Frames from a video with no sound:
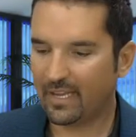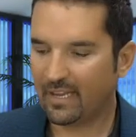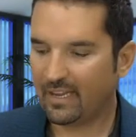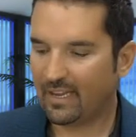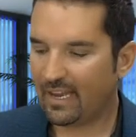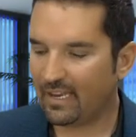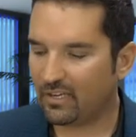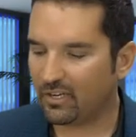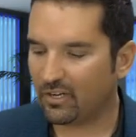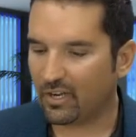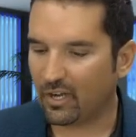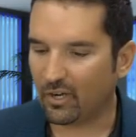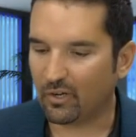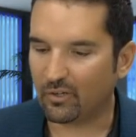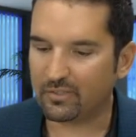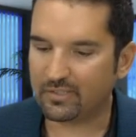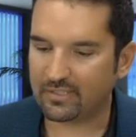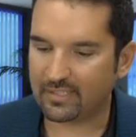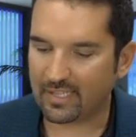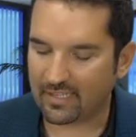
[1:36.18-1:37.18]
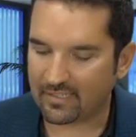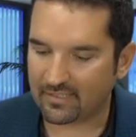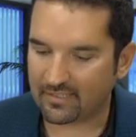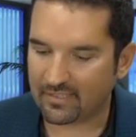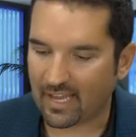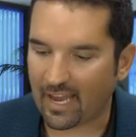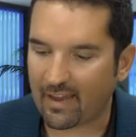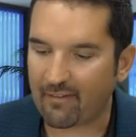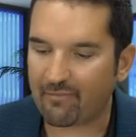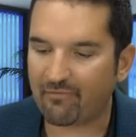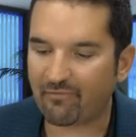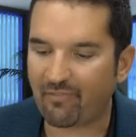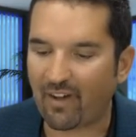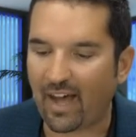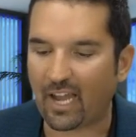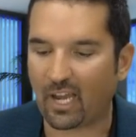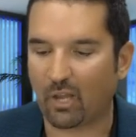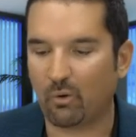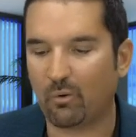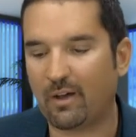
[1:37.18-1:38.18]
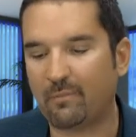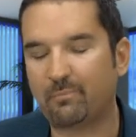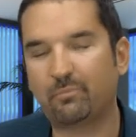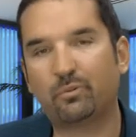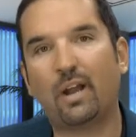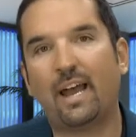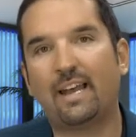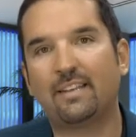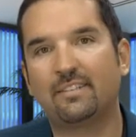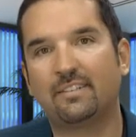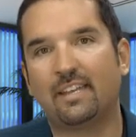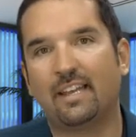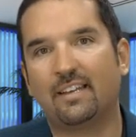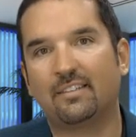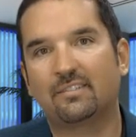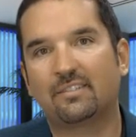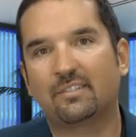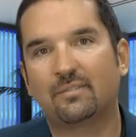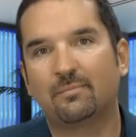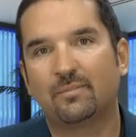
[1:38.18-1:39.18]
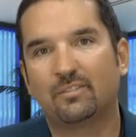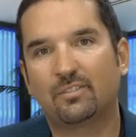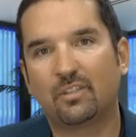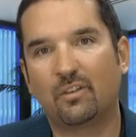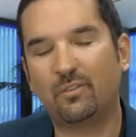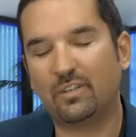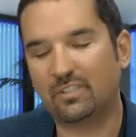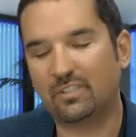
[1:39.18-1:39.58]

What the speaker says: in your notes is a follow-up process. So if you